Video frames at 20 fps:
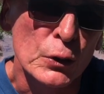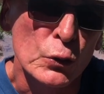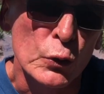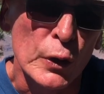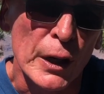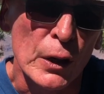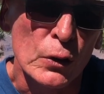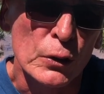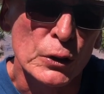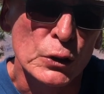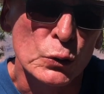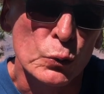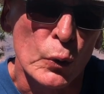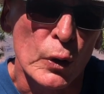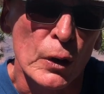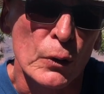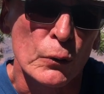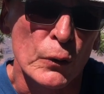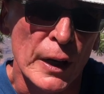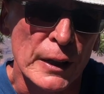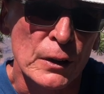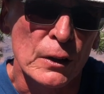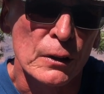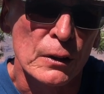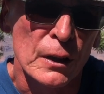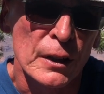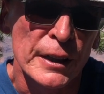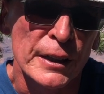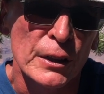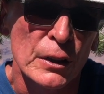and trailers were
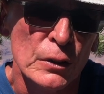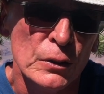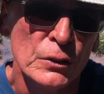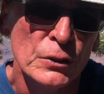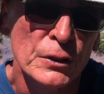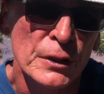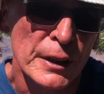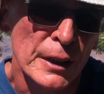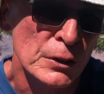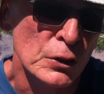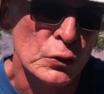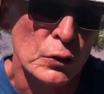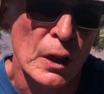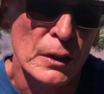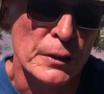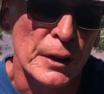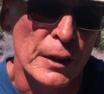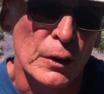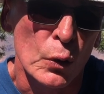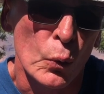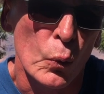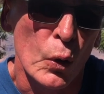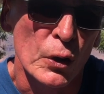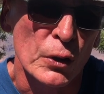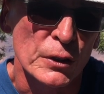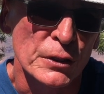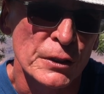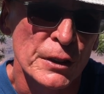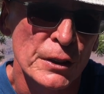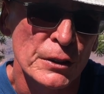regularly used constructing the
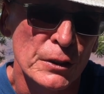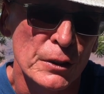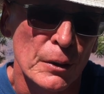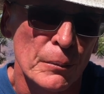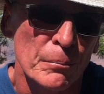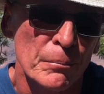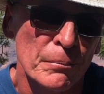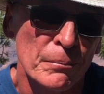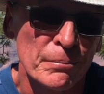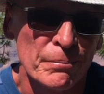water system.